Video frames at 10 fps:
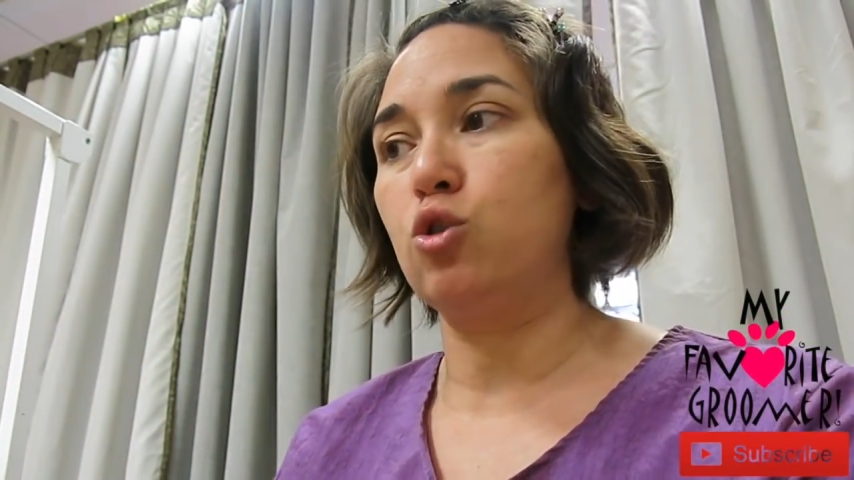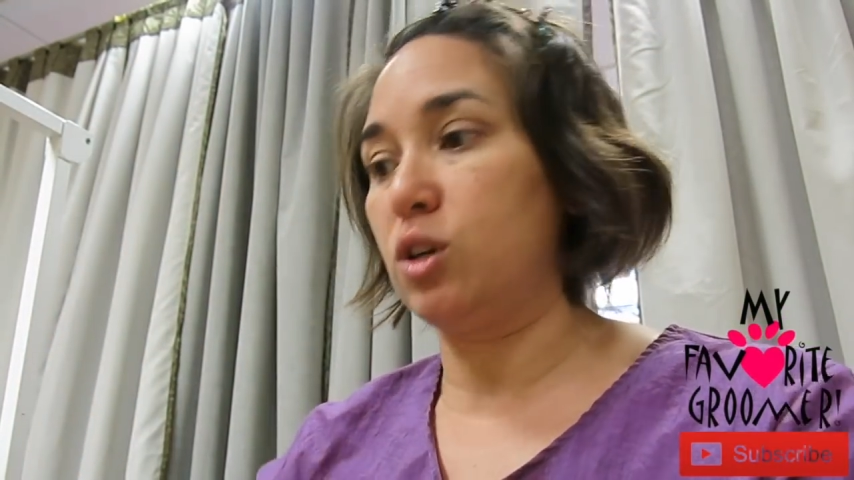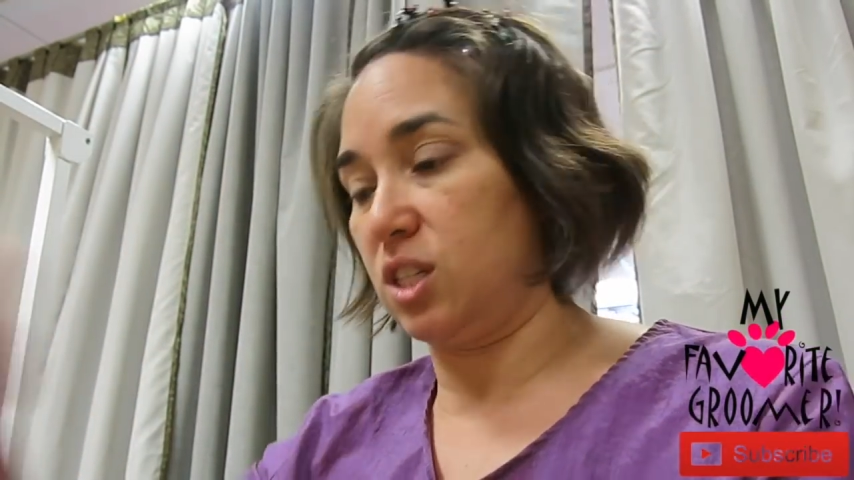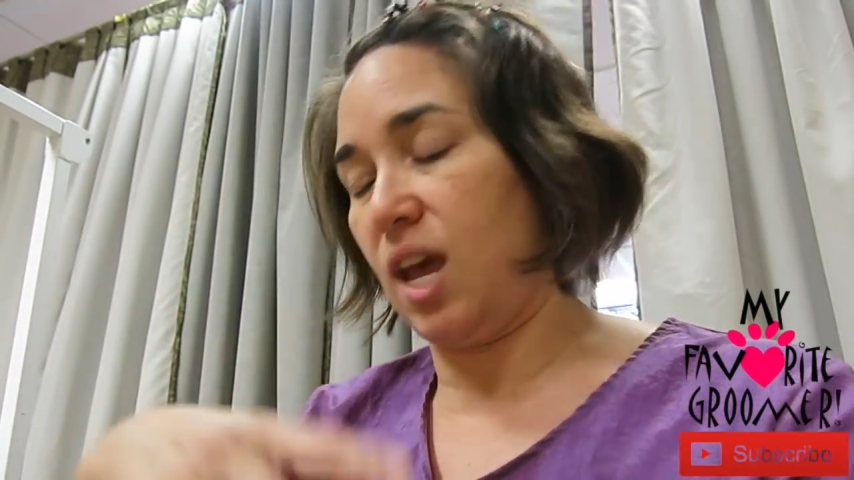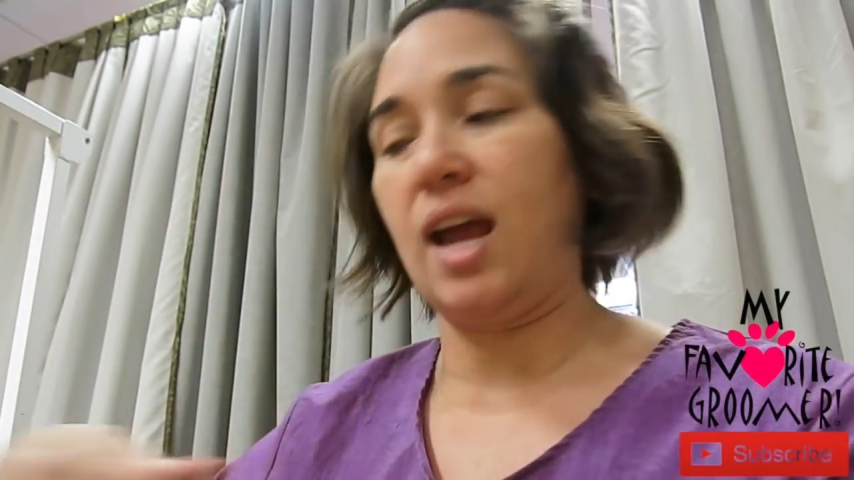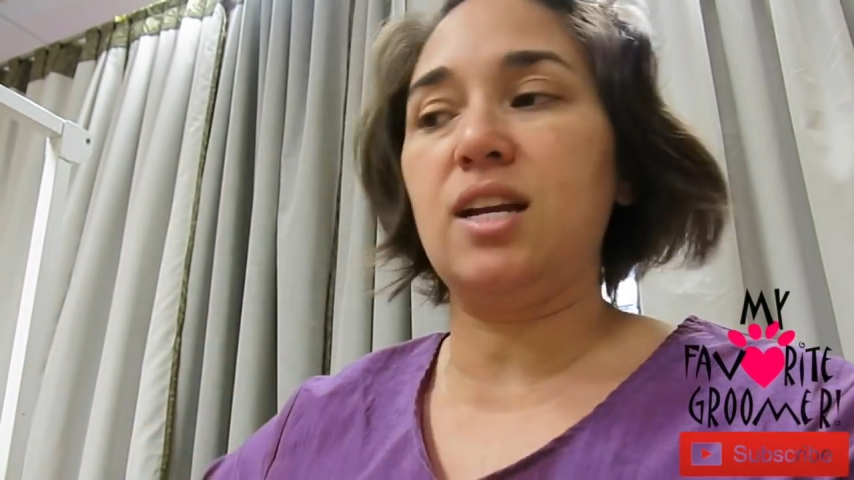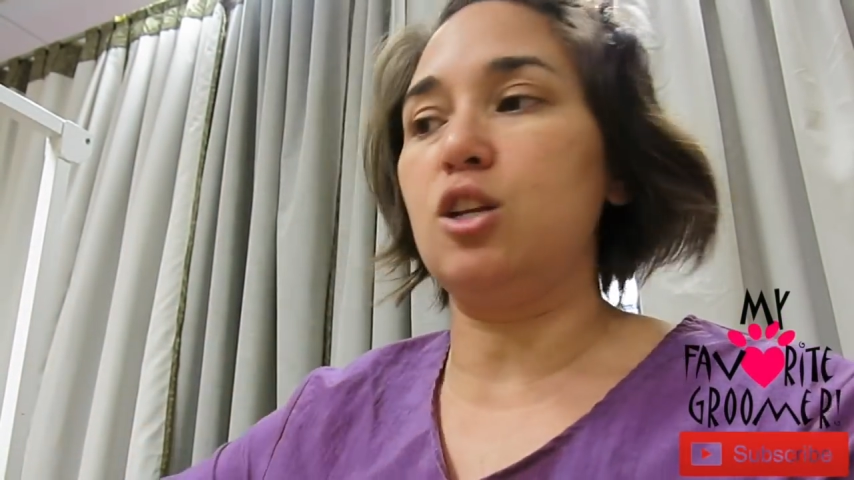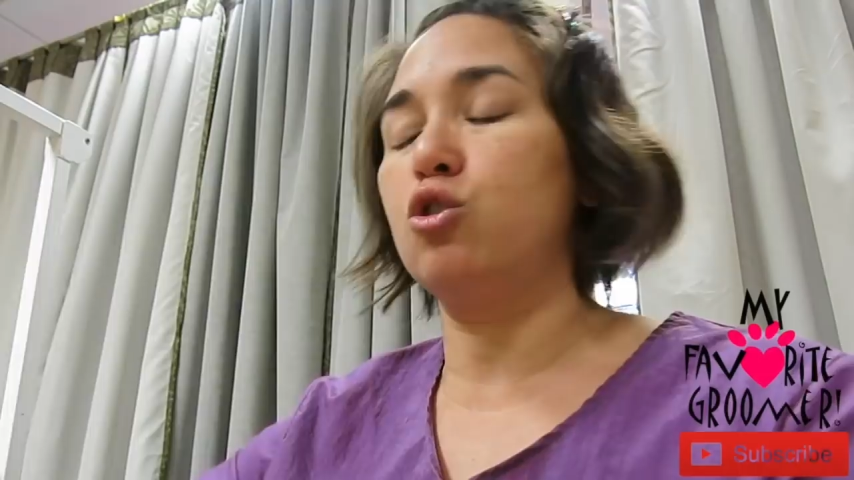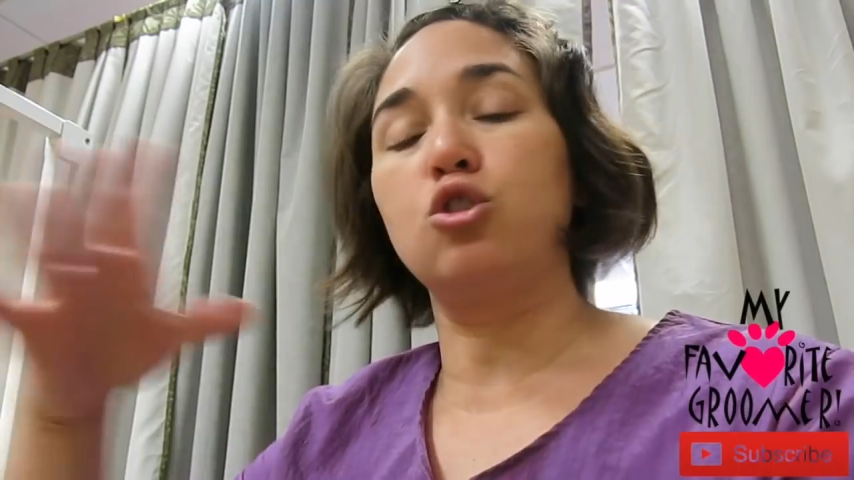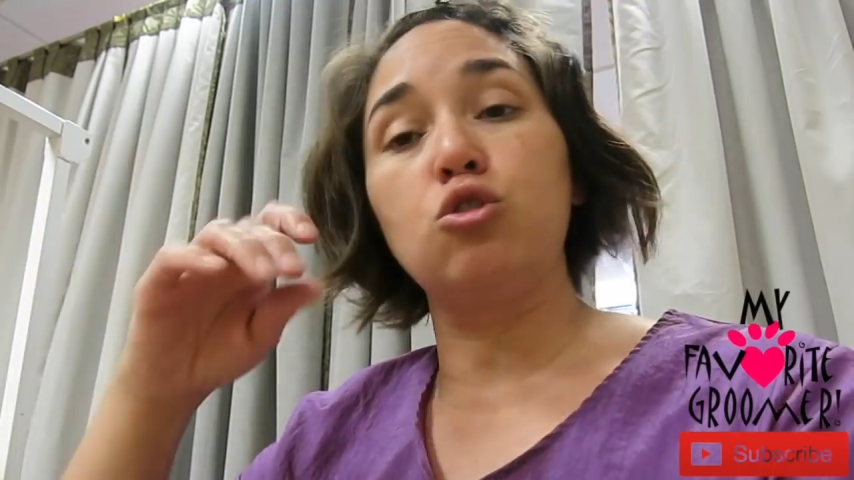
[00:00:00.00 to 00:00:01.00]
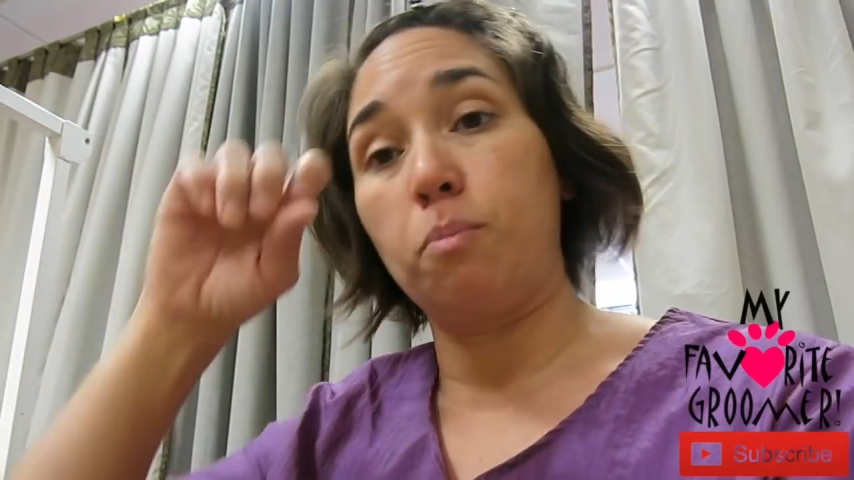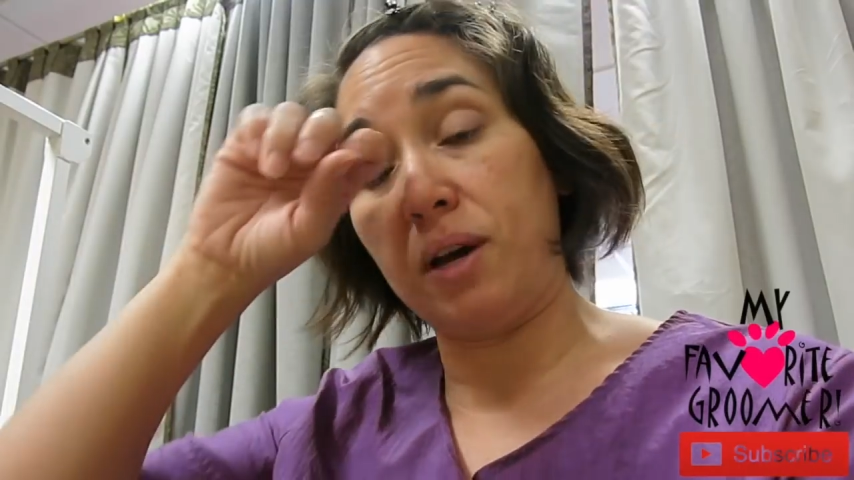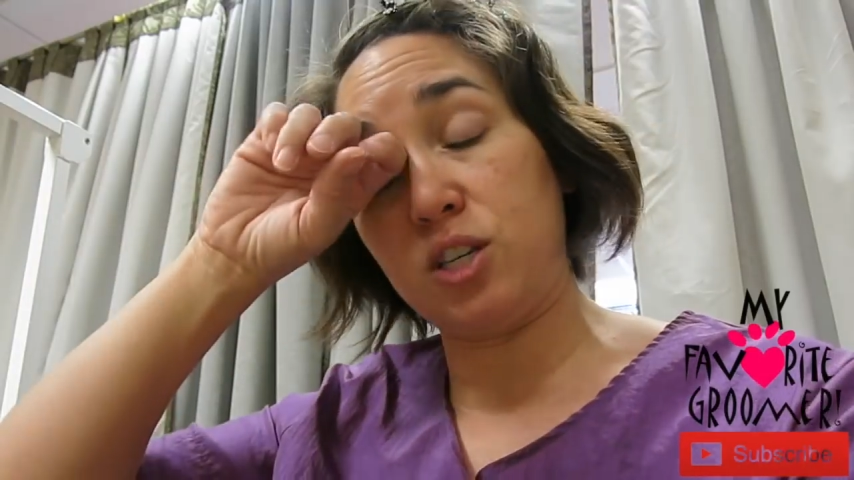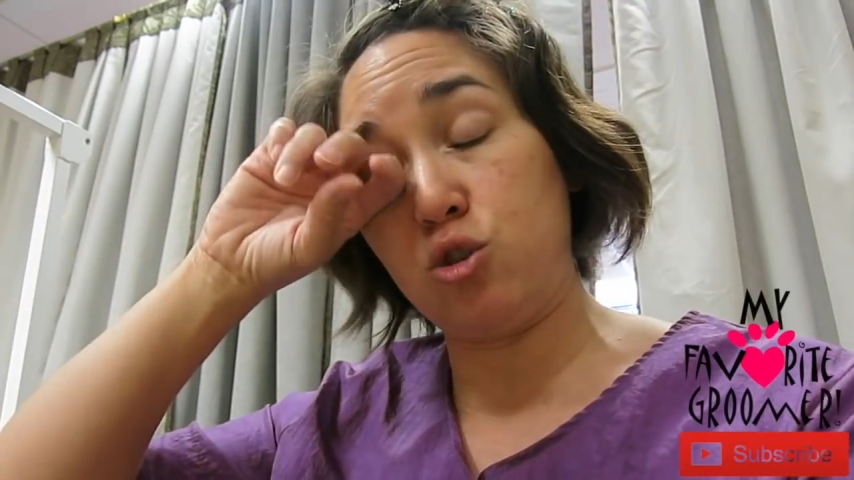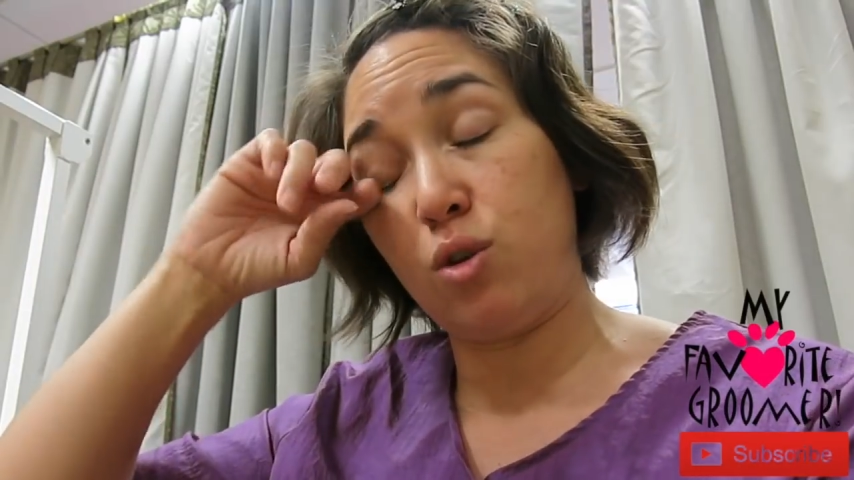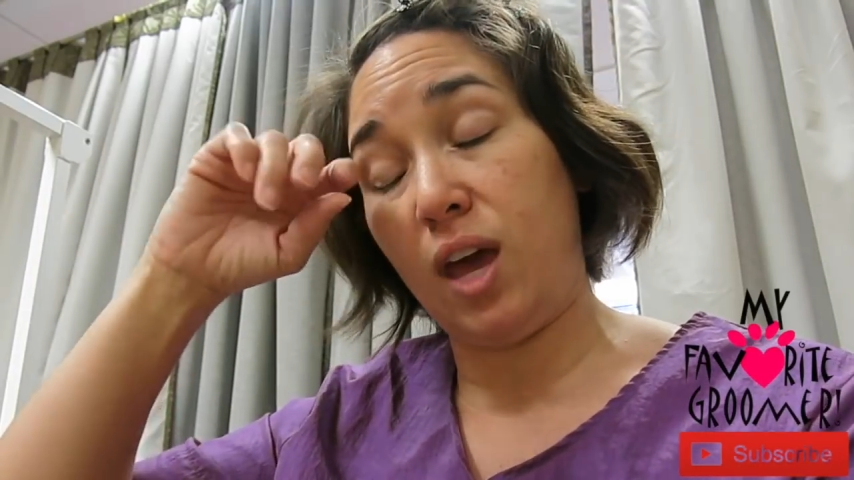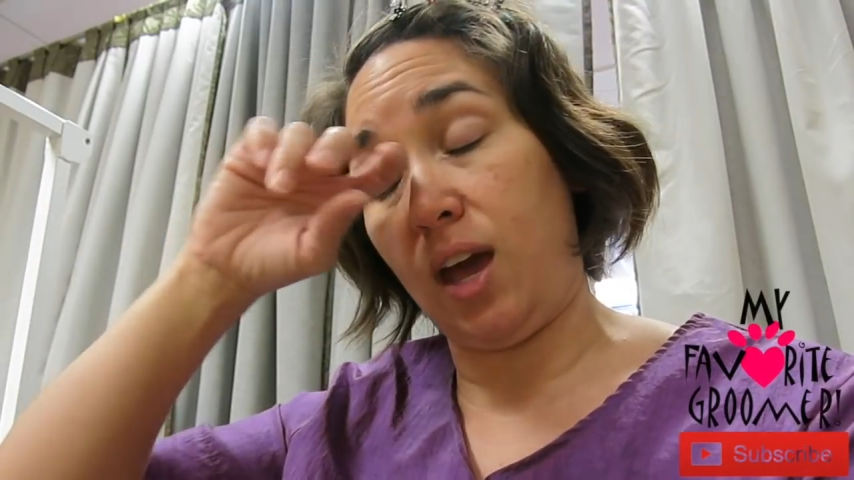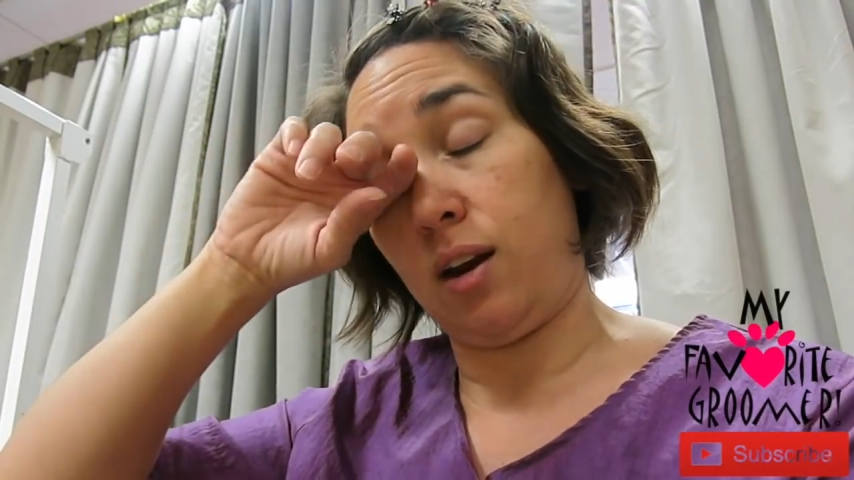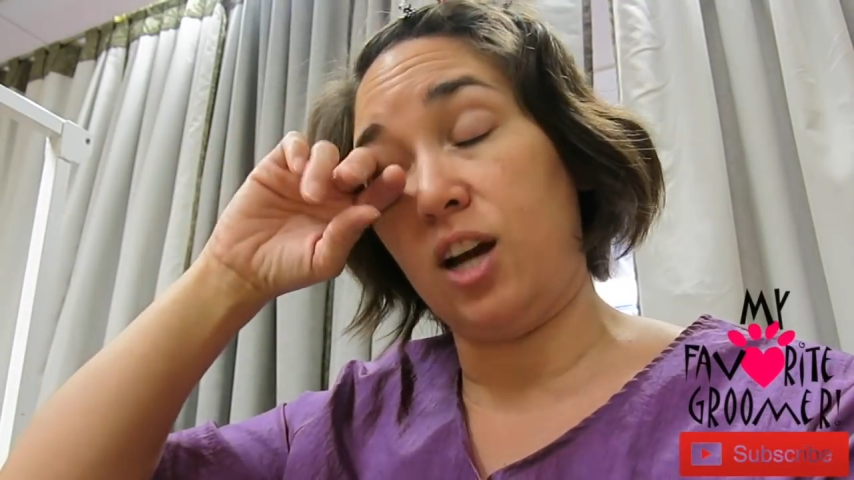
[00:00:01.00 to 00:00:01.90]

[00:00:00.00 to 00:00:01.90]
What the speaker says: You contain it, you can do the best you can.